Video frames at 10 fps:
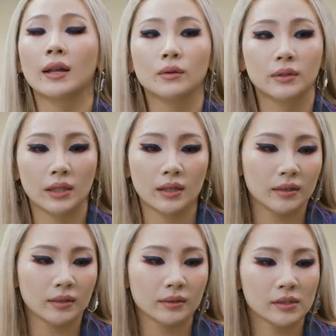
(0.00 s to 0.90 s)
I don't
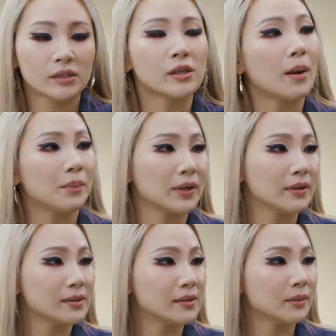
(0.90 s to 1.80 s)
think stopping
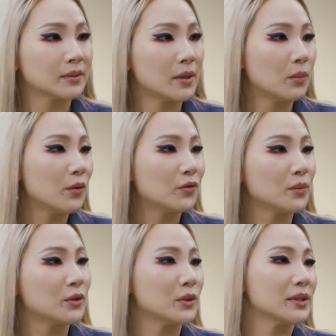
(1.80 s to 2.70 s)
someone
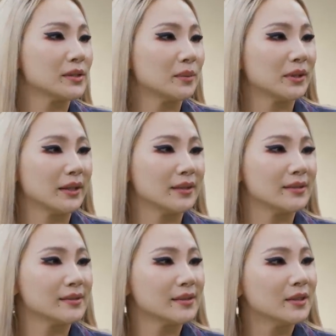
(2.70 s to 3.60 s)
from doing something
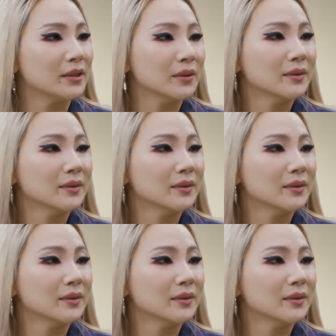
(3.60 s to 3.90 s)
is, you know,